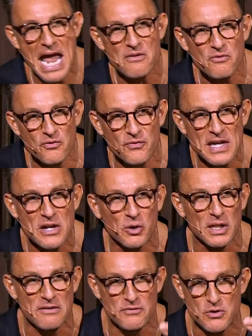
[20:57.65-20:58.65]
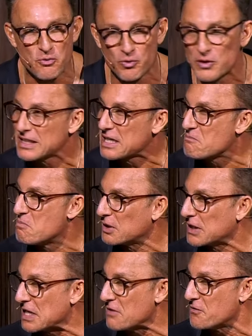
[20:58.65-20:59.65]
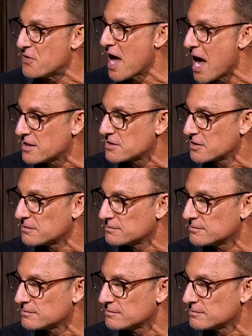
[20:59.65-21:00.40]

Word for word: and feel if you really believe that.